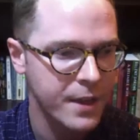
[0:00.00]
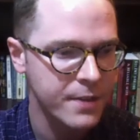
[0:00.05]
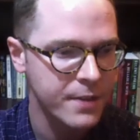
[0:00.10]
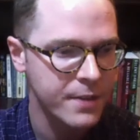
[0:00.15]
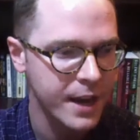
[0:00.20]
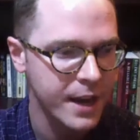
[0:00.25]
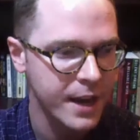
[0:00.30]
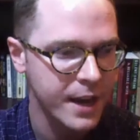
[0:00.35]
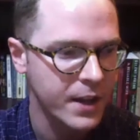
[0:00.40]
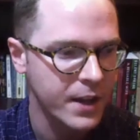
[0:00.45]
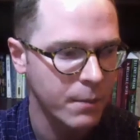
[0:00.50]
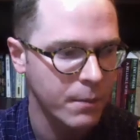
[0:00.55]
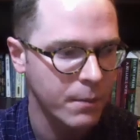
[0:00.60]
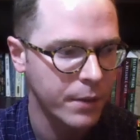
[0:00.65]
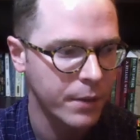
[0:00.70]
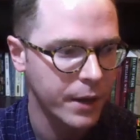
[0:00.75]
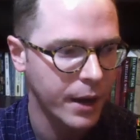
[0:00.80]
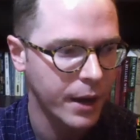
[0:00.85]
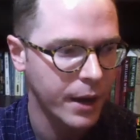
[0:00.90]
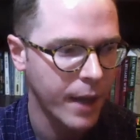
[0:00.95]
that I can't
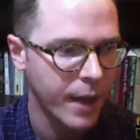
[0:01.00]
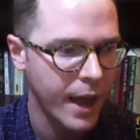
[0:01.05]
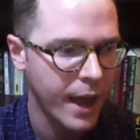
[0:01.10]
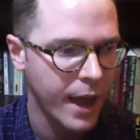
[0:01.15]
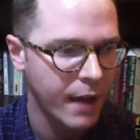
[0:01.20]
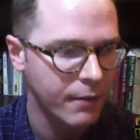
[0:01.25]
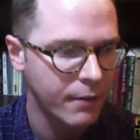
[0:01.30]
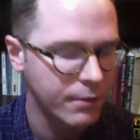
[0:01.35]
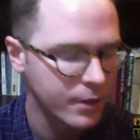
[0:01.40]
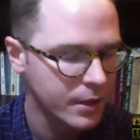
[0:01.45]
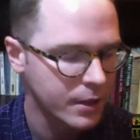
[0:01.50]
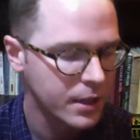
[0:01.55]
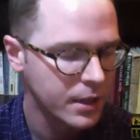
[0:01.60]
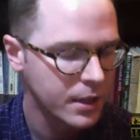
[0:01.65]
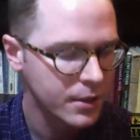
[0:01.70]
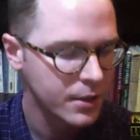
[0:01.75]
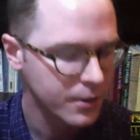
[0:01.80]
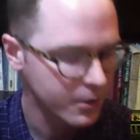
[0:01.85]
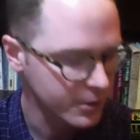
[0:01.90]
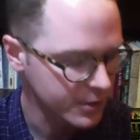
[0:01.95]
help but uh, have
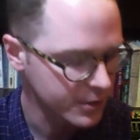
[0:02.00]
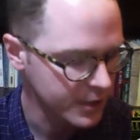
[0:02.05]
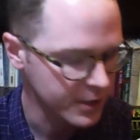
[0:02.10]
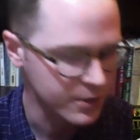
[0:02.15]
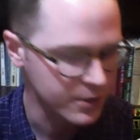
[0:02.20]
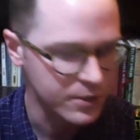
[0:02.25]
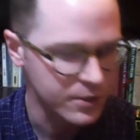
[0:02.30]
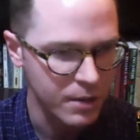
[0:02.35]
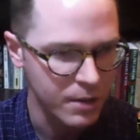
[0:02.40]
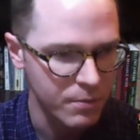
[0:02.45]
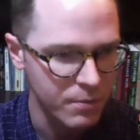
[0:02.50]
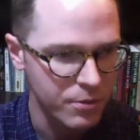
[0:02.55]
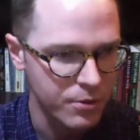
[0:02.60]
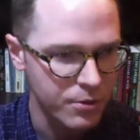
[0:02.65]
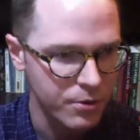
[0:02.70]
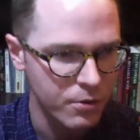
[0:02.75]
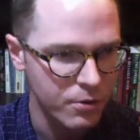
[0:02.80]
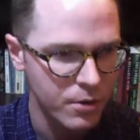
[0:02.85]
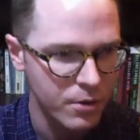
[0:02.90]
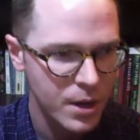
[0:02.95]
those things come
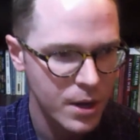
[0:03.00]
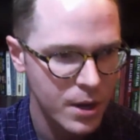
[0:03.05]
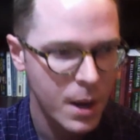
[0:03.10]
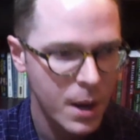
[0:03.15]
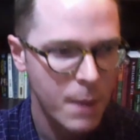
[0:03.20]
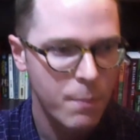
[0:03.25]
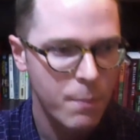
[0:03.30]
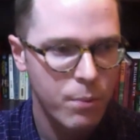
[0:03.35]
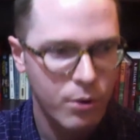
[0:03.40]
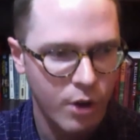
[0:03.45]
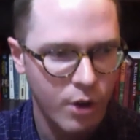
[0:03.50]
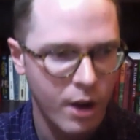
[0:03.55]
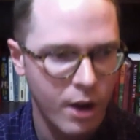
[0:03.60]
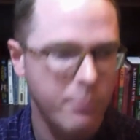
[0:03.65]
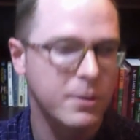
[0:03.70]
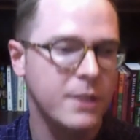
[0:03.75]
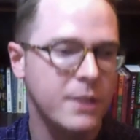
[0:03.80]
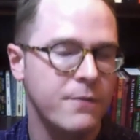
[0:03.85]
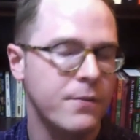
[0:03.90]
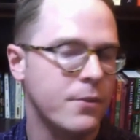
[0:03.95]
through.
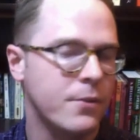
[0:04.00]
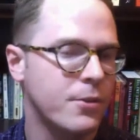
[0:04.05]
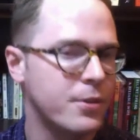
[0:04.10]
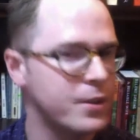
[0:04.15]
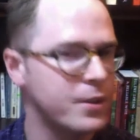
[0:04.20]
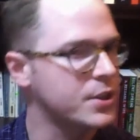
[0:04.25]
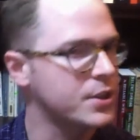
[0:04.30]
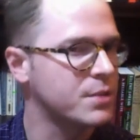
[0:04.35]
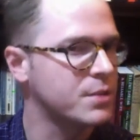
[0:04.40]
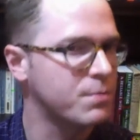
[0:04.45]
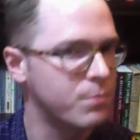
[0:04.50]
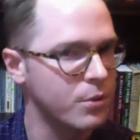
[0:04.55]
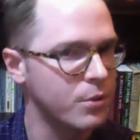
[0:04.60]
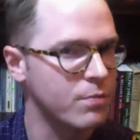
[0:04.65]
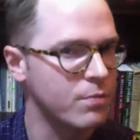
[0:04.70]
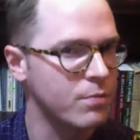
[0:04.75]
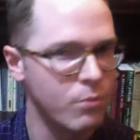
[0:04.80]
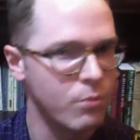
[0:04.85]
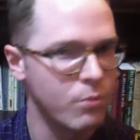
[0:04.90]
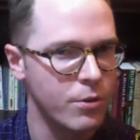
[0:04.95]
Probably for this book
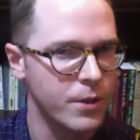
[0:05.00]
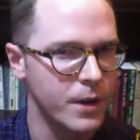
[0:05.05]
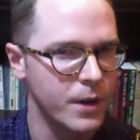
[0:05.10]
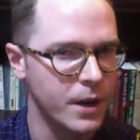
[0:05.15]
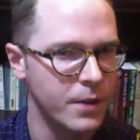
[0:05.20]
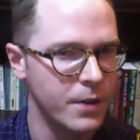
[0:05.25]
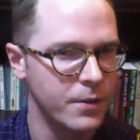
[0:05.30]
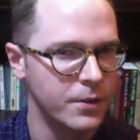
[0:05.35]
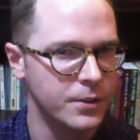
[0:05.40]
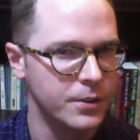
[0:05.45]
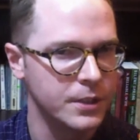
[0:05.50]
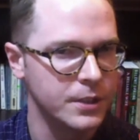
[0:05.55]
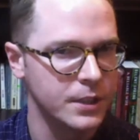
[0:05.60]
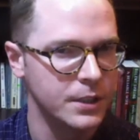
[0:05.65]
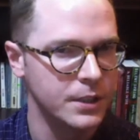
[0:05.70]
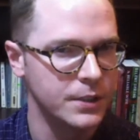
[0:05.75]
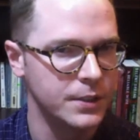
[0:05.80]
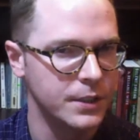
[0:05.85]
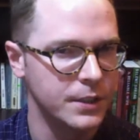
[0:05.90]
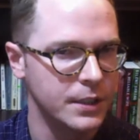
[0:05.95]
more than others
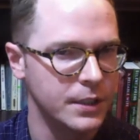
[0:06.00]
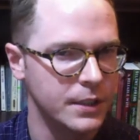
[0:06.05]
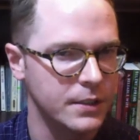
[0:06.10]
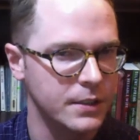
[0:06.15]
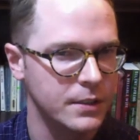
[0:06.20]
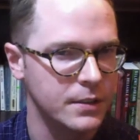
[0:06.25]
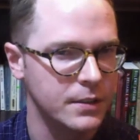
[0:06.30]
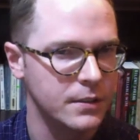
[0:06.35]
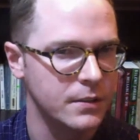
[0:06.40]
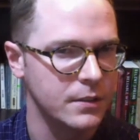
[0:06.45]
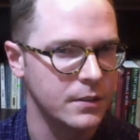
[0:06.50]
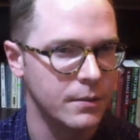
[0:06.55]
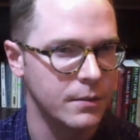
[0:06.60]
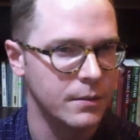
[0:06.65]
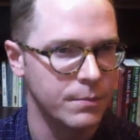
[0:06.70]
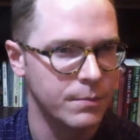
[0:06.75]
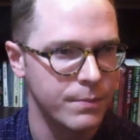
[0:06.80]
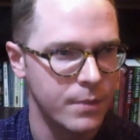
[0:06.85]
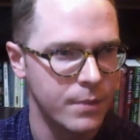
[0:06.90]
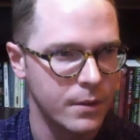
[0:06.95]
because it's
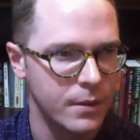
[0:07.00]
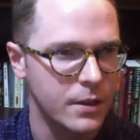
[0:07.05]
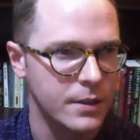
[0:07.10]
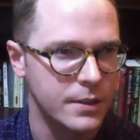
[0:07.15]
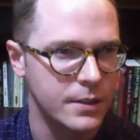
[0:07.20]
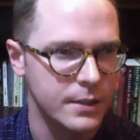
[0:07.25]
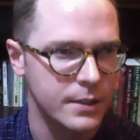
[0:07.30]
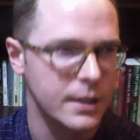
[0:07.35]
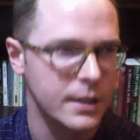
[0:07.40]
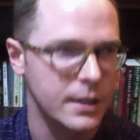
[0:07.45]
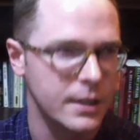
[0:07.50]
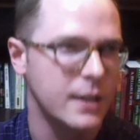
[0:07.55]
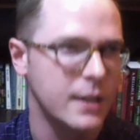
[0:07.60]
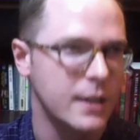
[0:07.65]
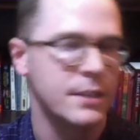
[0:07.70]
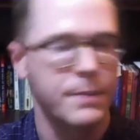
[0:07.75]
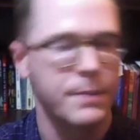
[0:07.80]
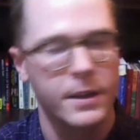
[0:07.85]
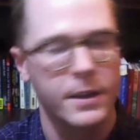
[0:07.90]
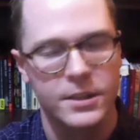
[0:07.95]
because it's
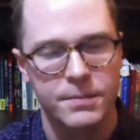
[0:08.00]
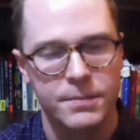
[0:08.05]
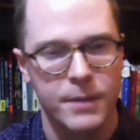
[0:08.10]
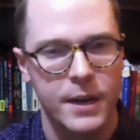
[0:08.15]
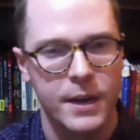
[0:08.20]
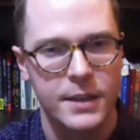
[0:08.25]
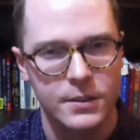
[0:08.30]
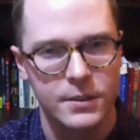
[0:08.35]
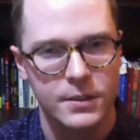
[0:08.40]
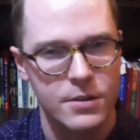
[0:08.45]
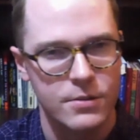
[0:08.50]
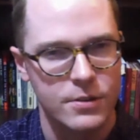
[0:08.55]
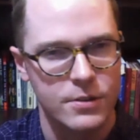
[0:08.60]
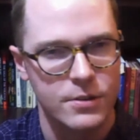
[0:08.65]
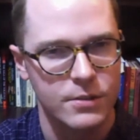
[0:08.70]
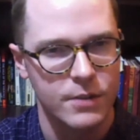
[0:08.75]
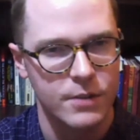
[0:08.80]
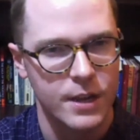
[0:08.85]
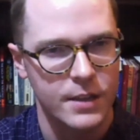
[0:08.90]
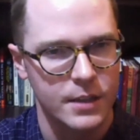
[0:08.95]
about spies and countries,
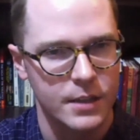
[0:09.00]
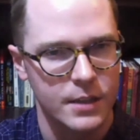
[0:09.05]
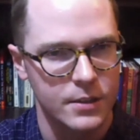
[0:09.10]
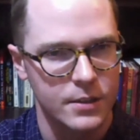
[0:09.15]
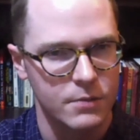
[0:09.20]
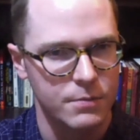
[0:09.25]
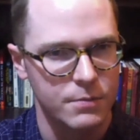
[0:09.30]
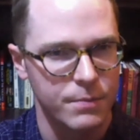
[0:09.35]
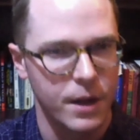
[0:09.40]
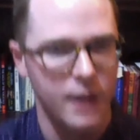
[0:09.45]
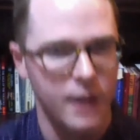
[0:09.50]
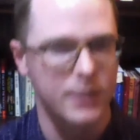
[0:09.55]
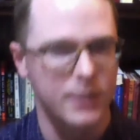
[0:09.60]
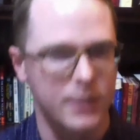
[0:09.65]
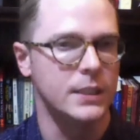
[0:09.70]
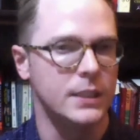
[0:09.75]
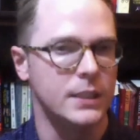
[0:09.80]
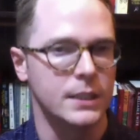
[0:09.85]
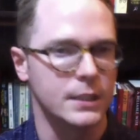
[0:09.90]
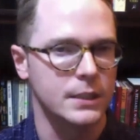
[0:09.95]
so it has a lot to do with
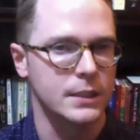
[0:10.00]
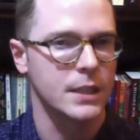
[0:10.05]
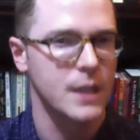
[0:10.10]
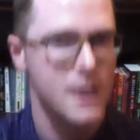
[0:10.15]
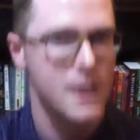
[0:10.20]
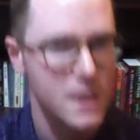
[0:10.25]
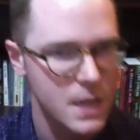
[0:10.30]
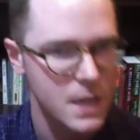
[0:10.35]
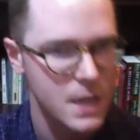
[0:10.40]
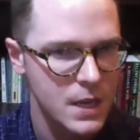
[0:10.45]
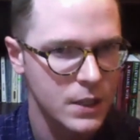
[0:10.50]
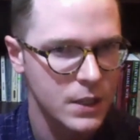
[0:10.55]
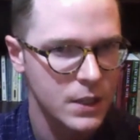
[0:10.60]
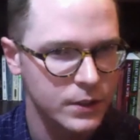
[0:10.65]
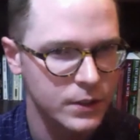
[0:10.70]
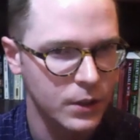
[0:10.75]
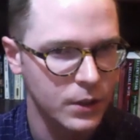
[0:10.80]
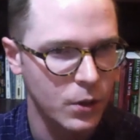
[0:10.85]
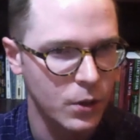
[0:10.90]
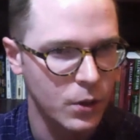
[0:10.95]
politics. Mm-hmm. So